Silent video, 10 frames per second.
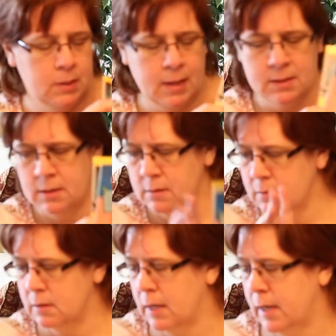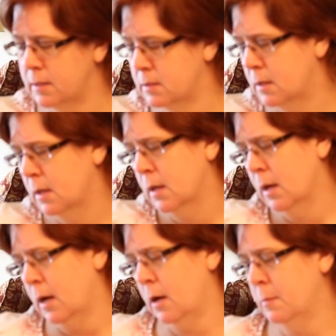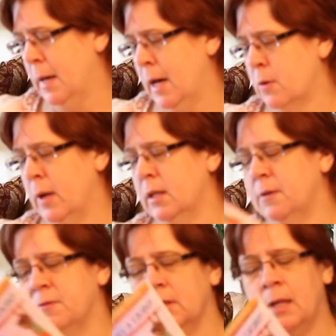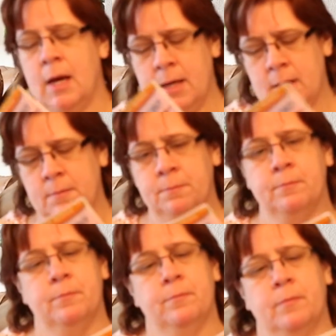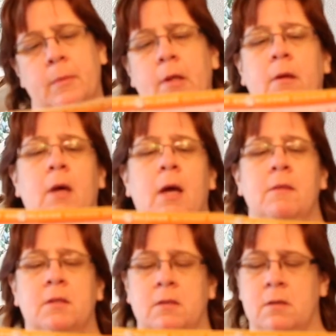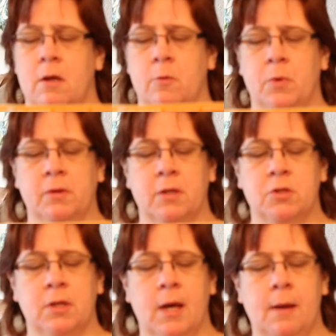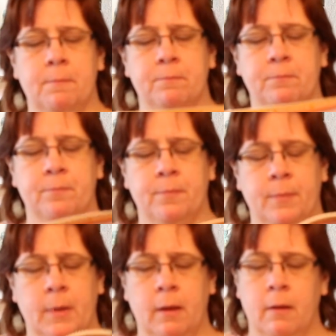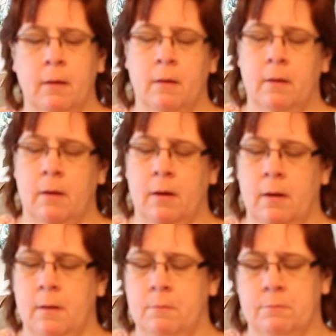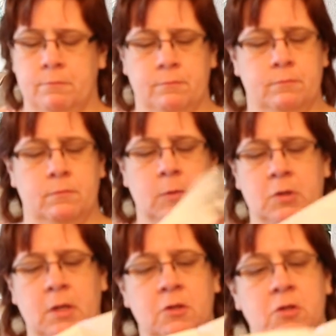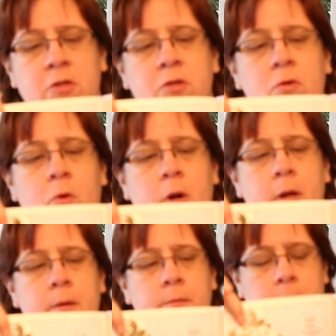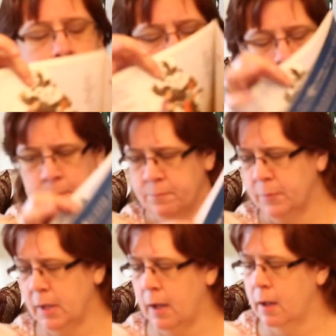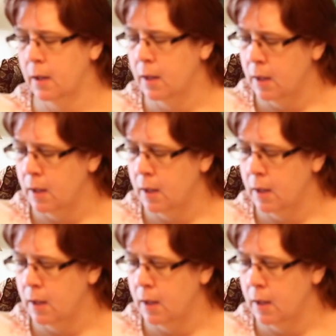That's nice. How Do I Lift a Lion? Okay, this is another book that you get. Looks like just a story in there. Okay.